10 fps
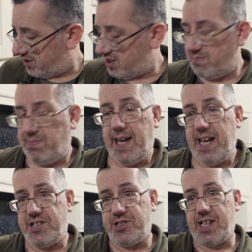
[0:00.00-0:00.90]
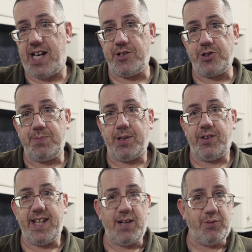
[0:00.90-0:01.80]
compared to the 100mm on
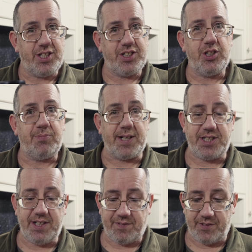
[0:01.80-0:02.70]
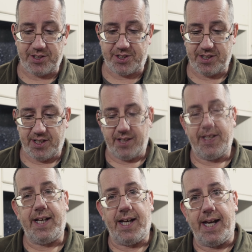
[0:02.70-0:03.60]
there, which is not much difference,
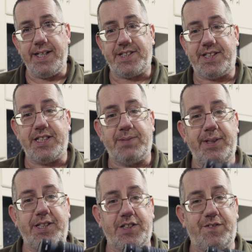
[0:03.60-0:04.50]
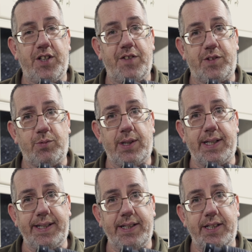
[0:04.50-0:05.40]
that 8 centimeters further
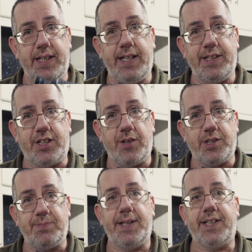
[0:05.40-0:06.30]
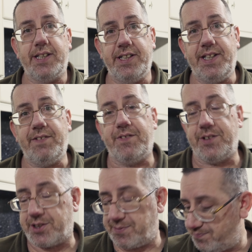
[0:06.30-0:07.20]
away is going to make a
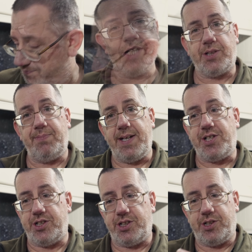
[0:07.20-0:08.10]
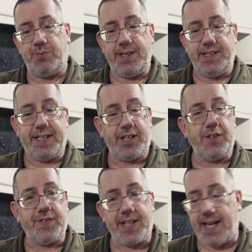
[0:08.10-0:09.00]
difference. As I mentioned, the way you get
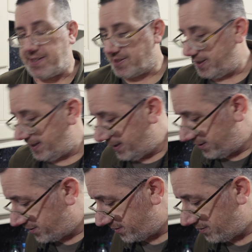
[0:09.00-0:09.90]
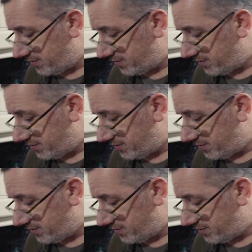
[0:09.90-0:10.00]
over that is